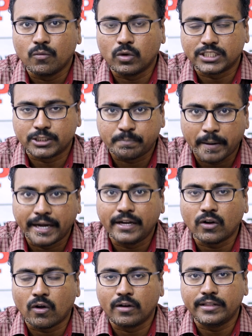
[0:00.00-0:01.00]
was
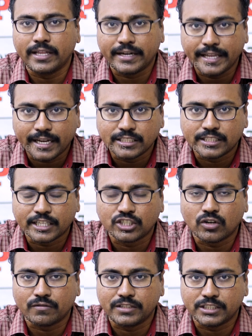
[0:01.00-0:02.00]
spent on the
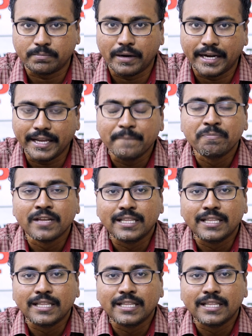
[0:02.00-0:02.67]
reconstruction of this building.